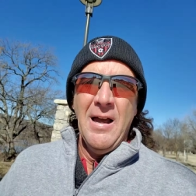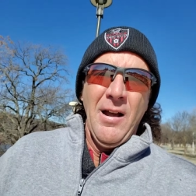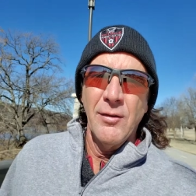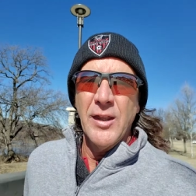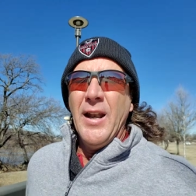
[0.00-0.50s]

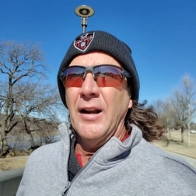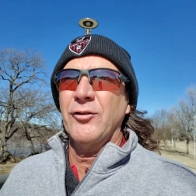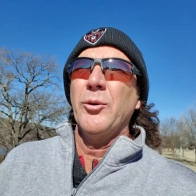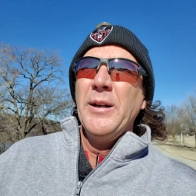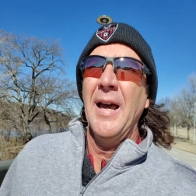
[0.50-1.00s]
Over the next
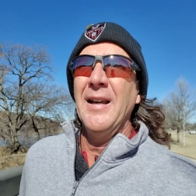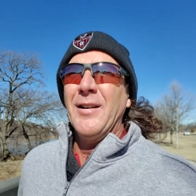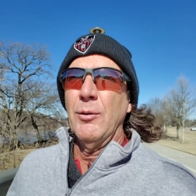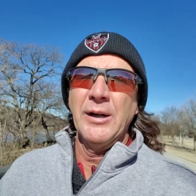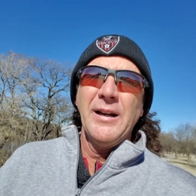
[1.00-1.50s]
three days,
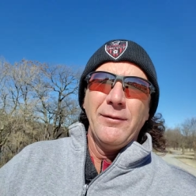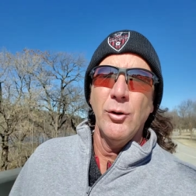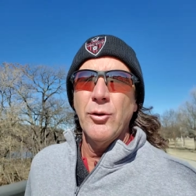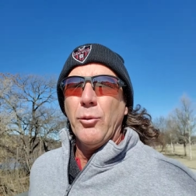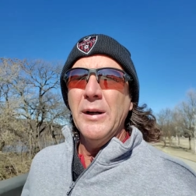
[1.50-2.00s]
I want to give you
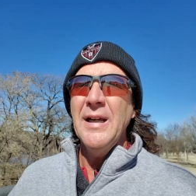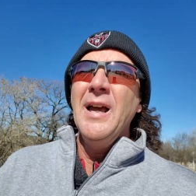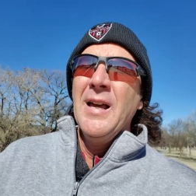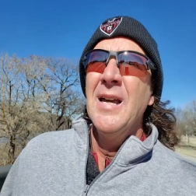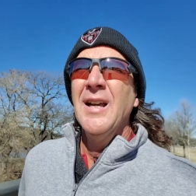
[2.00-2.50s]
three
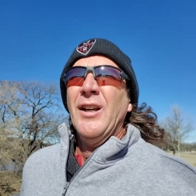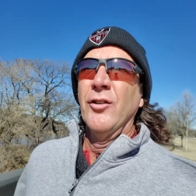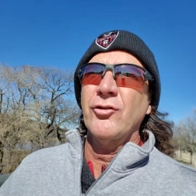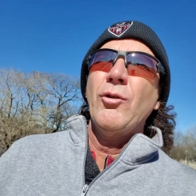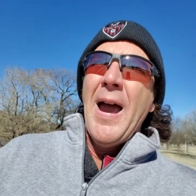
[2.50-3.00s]

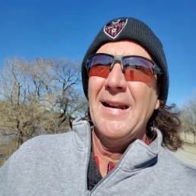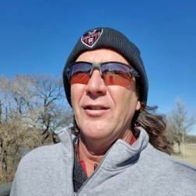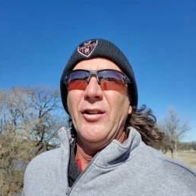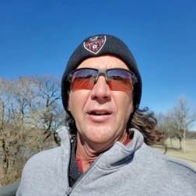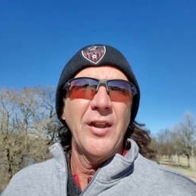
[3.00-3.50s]

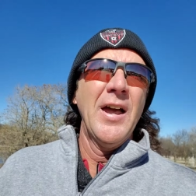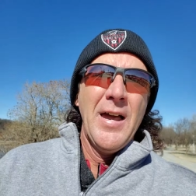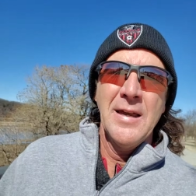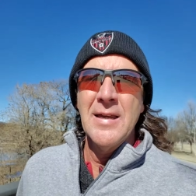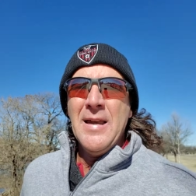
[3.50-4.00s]
strategies
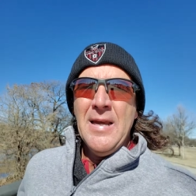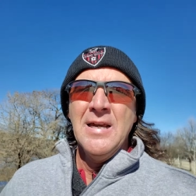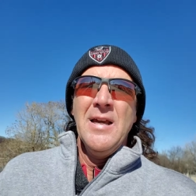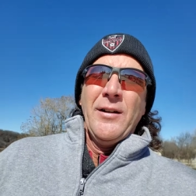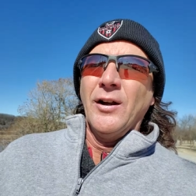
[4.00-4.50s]

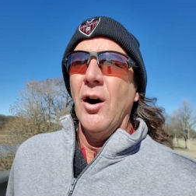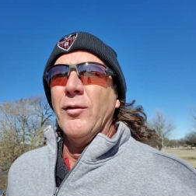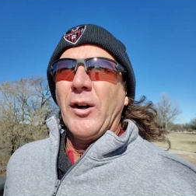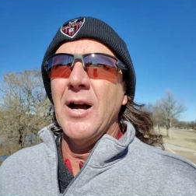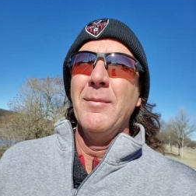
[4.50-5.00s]
to
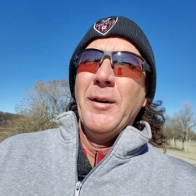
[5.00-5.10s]
overcome